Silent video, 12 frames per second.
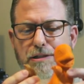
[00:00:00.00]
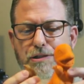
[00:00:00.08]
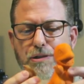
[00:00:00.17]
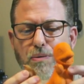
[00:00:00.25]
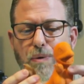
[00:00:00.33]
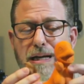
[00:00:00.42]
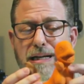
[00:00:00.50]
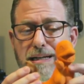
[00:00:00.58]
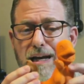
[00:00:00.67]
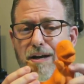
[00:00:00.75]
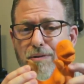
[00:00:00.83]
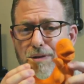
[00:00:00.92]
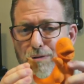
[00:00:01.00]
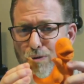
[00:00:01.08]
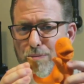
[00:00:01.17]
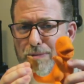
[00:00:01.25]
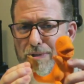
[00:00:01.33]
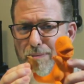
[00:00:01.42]
So right now in
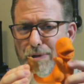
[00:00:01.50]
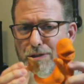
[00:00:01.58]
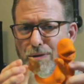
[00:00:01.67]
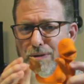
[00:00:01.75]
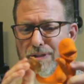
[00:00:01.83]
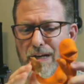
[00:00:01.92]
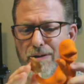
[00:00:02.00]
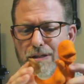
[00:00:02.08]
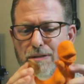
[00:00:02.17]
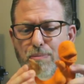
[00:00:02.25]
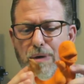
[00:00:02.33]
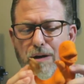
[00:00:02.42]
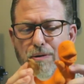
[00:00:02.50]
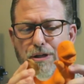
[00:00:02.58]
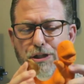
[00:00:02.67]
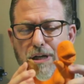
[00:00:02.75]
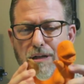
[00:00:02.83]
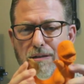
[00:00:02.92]
room temperature, it's kind of this
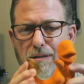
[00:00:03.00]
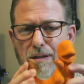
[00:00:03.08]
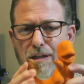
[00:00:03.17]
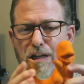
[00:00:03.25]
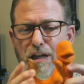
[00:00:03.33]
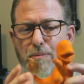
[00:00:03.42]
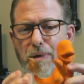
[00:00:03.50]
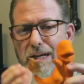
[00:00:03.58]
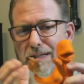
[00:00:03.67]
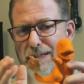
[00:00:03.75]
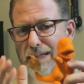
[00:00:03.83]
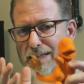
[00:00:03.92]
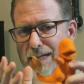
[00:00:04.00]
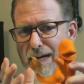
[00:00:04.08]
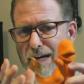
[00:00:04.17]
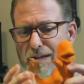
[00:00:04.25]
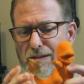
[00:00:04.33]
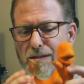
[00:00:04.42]
brownish color. But as it gets
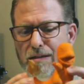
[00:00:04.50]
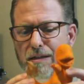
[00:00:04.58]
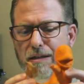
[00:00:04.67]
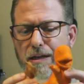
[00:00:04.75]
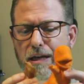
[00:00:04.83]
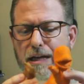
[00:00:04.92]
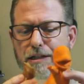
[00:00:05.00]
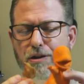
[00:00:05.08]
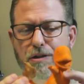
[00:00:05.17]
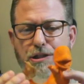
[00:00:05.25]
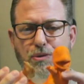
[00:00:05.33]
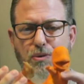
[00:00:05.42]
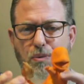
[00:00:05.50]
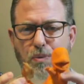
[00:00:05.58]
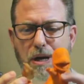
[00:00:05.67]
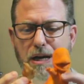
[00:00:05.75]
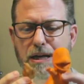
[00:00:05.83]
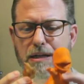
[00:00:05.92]
hotter, it turns to a
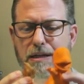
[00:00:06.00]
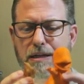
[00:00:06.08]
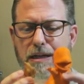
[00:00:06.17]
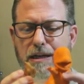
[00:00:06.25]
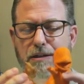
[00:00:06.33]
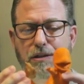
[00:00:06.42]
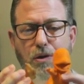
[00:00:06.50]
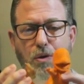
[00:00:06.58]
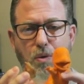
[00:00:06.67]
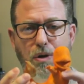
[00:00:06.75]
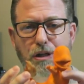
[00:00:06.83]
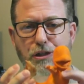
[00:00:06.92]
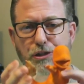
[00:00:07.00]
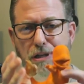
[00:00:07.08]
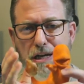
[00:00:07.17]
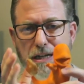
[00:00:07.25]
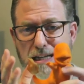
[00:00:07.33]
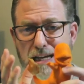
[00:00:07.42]
red and then an orange and then
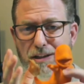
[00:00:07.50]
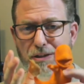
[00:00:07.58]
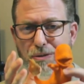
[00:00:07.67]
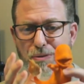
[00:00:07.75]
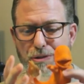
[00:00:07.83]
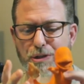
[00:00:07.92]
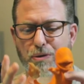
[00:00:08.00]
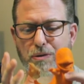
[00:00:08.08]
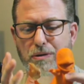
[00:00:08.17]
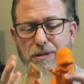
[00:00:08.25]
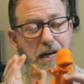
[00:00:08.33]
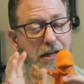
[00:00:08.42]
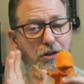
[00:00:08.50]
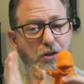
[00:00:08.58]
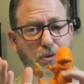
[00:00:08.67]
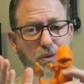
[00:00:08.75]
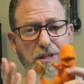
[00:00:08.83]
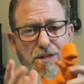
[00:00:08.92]
a yellow. So kind of
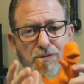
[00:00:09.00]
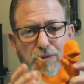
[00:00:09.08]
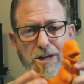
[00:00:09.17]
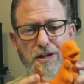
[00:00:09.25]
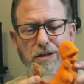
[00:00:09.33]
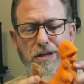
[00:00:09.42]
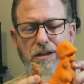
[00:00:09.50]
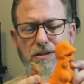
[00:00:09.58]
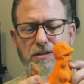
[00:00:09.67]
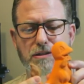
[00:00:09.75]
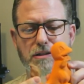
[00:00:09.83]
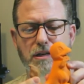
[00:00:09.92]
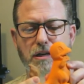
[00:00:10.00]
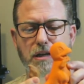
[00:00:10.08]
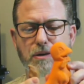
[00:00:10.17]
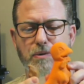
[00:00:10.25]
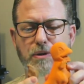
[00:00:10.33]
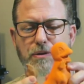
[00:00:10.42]
cool. It's fire colors.
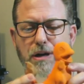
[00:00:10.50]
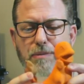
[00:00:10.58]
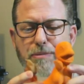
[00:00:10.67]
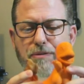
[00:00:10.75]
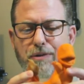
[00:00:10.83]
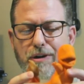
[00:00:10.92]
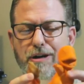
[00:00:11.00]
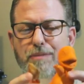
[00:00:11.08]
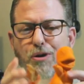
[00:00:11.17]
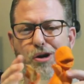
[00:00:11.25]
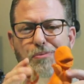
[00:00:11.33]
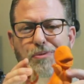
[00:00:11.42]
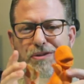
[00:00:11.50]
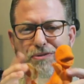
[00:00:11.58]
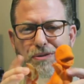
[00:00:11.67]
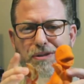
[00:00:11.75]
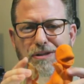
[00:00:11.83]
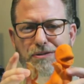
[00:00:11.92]
We thought it'd be very appropriate for
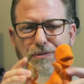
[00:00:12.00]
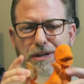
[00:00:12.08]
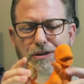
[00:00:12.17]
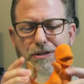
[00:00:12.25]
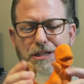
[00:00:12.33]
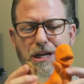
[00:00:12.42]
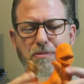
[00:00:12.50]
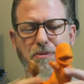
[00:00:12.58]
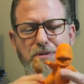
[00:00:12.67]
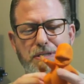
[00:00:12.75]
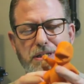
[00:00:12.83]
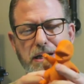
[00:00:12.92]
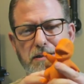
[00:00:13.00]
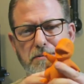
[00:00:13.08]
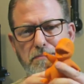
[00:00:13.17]
the fire tip of his tail.